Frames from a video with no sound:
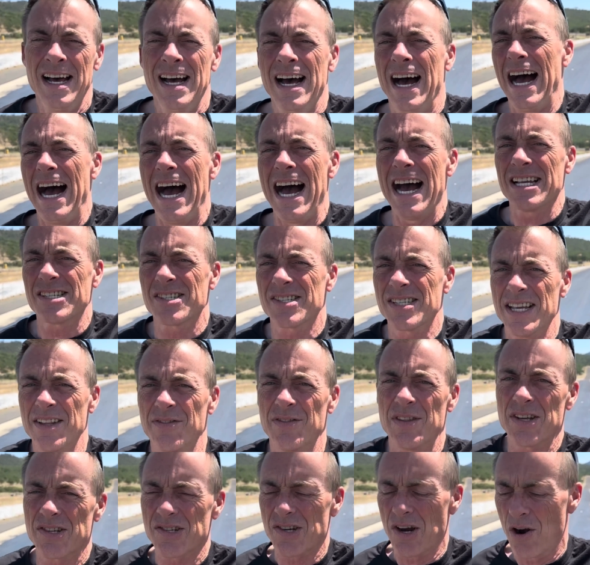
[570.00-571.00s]
I said
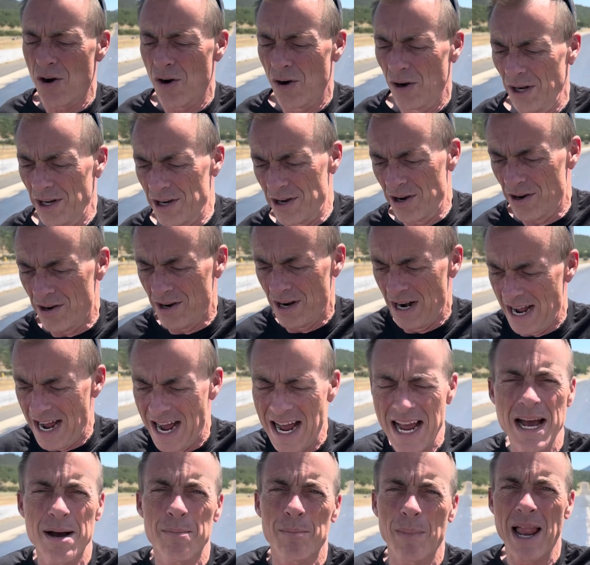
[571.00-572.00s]
this earlier, I
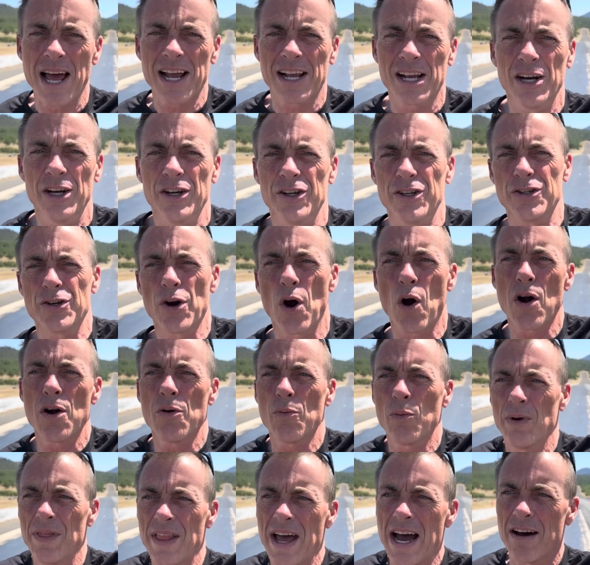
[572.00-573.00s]
am like a dart
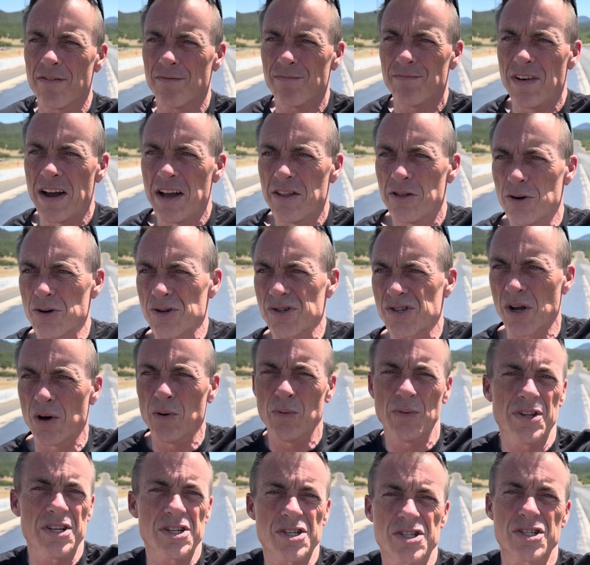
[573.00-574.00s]
without feathers on
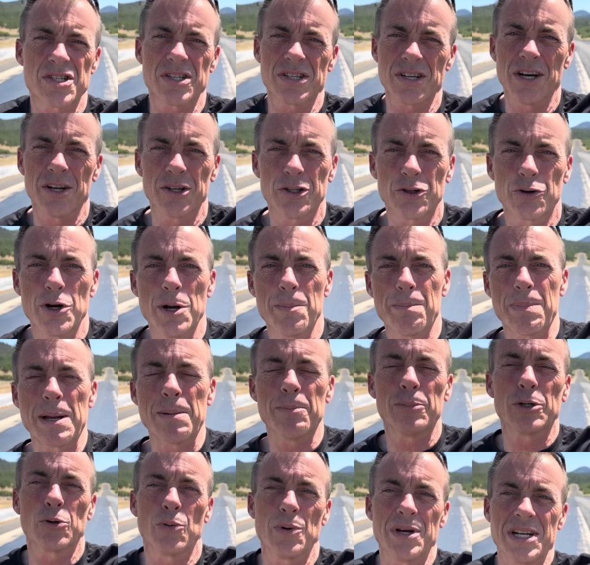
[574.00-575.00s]
this trip in
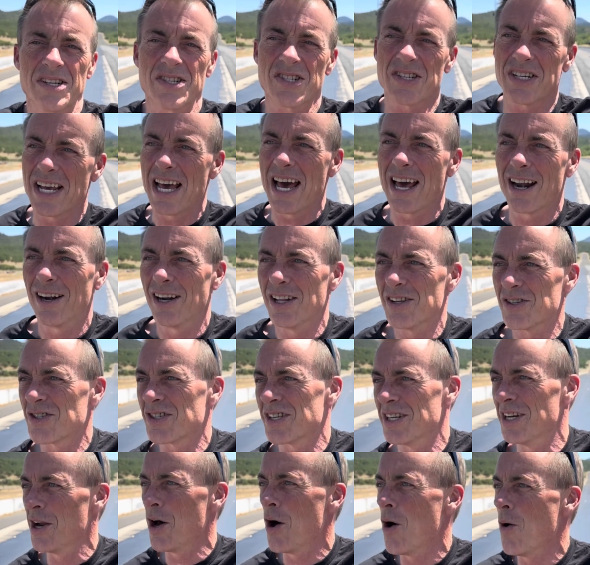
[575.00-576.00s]
between Seattle and
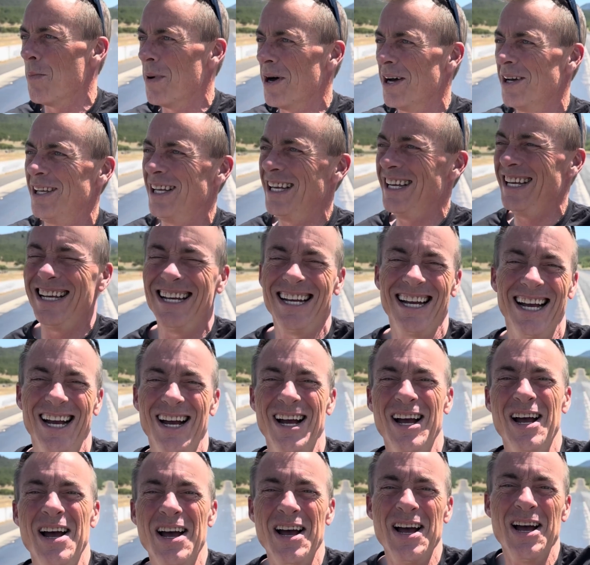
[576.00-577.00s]
Sonoma
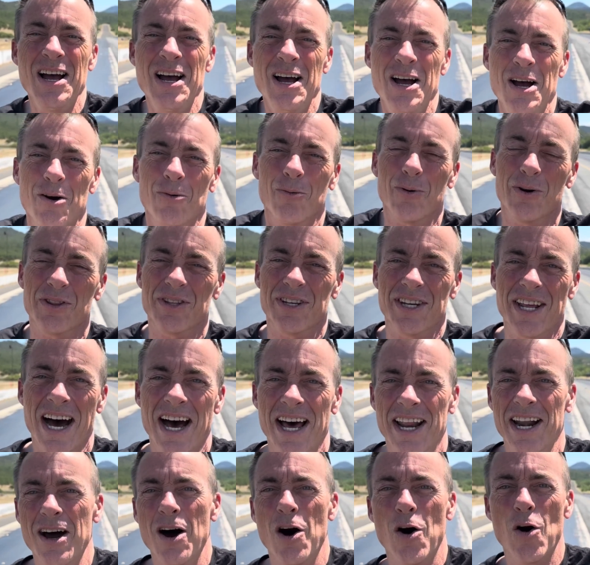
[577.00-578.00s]
with
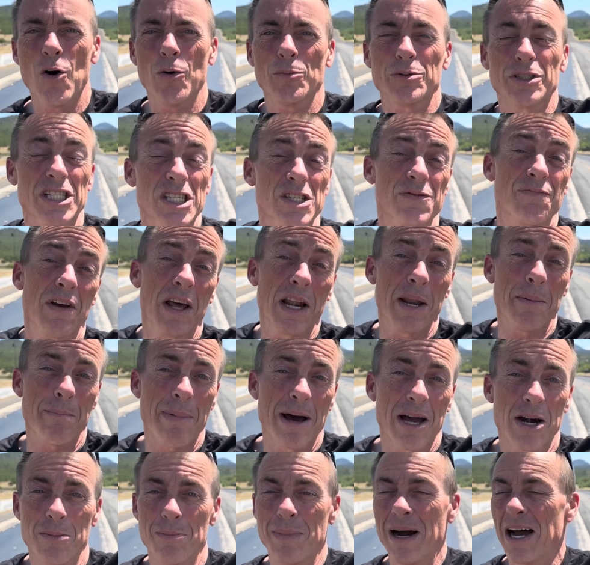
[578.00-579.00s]
Donna home. She's feeling
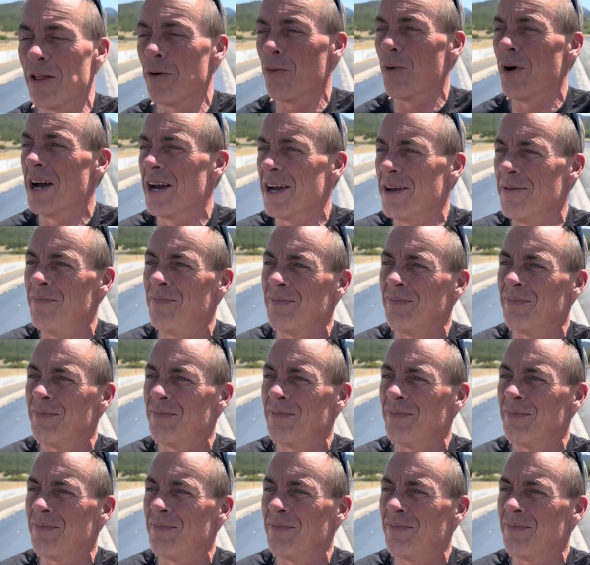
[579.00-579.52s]
better, by the way,